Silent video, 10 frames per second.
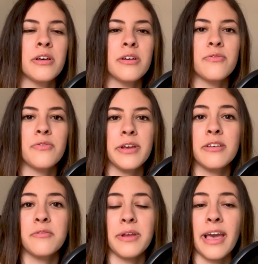
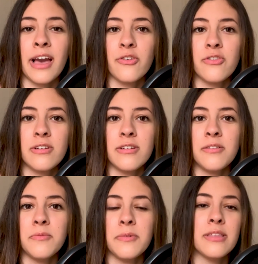Frigga's reaction
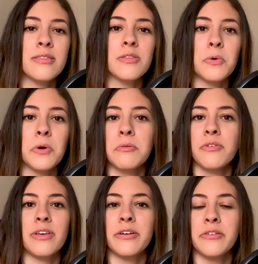when Thor
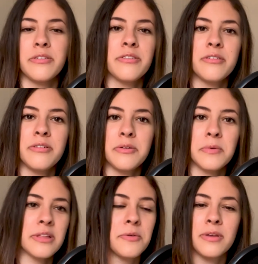revealed
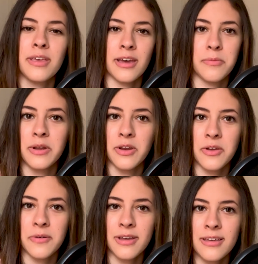what Loki had been
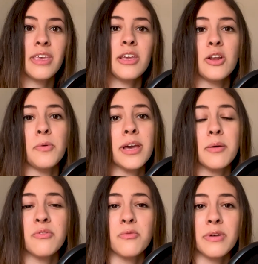doing. You know, we come
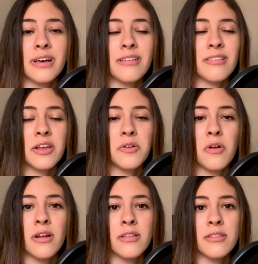to realize later
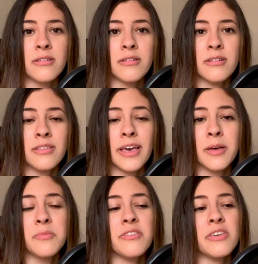on in the
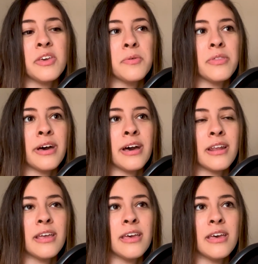MCU that
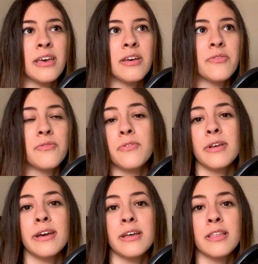
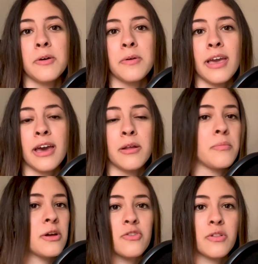Frigga and Loki had a
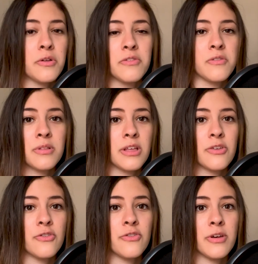much closer
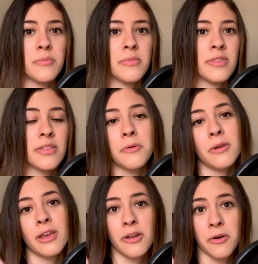relationship than
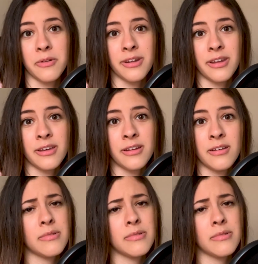Loki and Odin did.